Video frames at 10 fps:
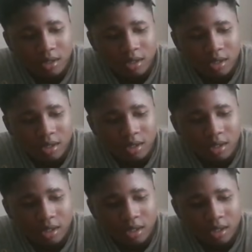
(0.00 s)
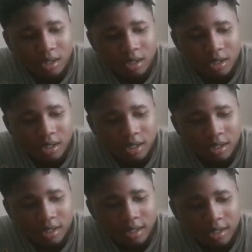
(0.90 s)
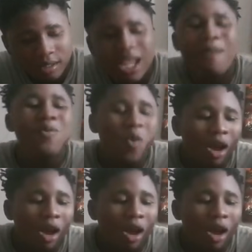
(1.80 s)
This person isn't speaking.